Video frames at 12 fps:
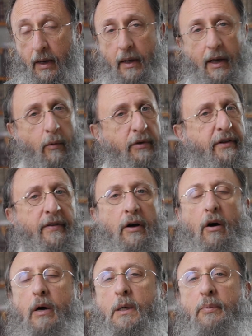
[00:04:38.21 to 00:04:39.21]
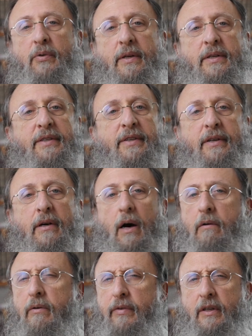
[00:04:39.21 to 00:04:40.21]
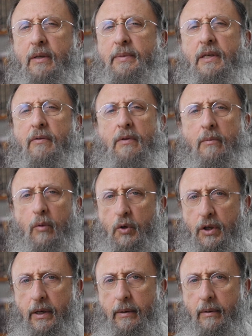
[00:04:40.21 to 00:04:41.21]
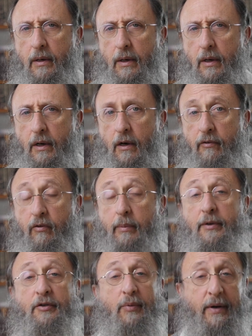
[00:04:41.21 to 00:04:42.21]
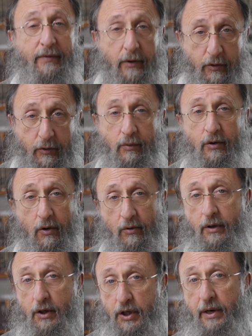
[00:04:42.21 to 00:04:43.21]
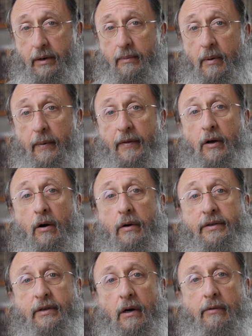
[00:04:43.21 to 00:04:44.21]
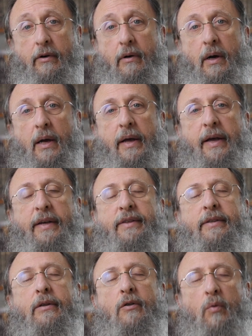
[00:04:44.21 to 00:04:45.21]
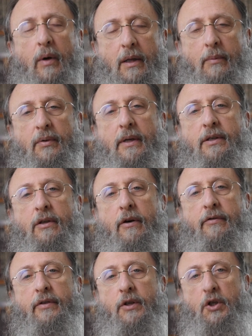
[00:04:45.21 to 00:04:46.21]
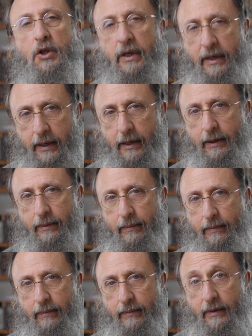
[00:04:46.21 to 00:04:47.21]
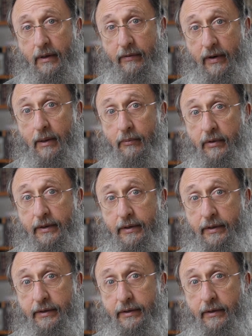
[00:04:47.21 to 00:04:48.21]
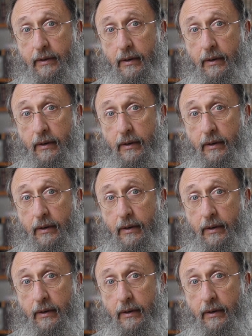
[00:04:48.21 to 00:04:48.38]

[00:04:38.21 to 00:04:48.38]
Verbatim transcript: It was in the ark's presence that God revealed himself to Moshe. For between the two golden cherubim on the ark's cover is the dwelling place of the Shechinah, the divine presence.